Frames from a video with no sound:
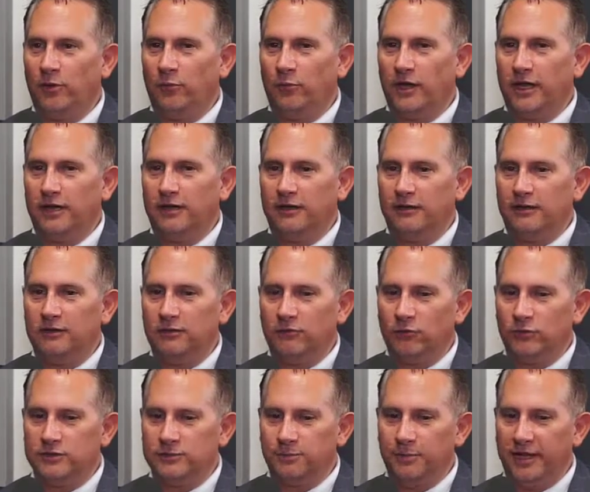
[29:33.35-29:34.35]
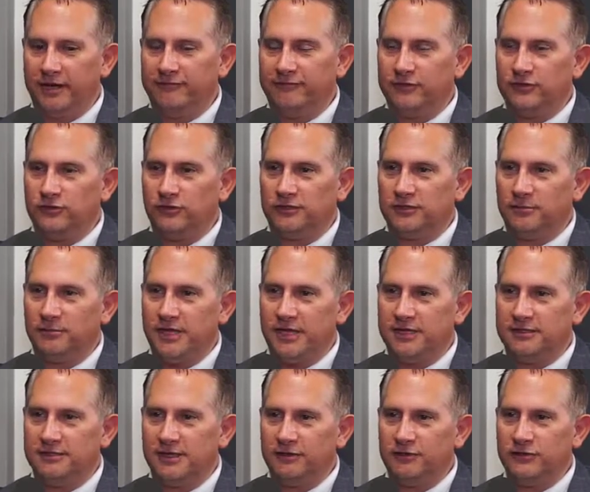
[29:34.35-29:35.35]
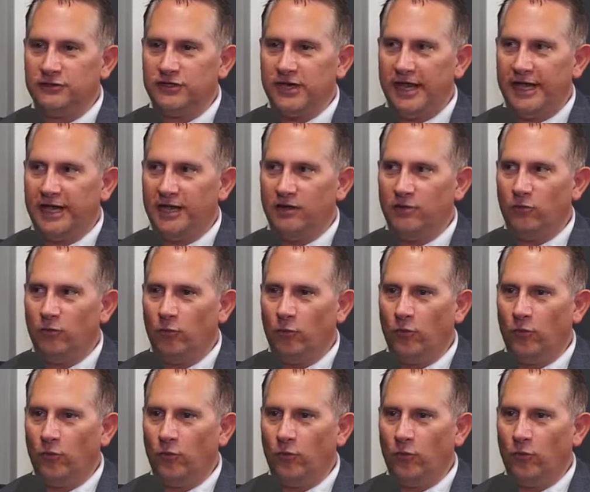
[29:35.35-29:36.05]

But what was beneficial to me is understanding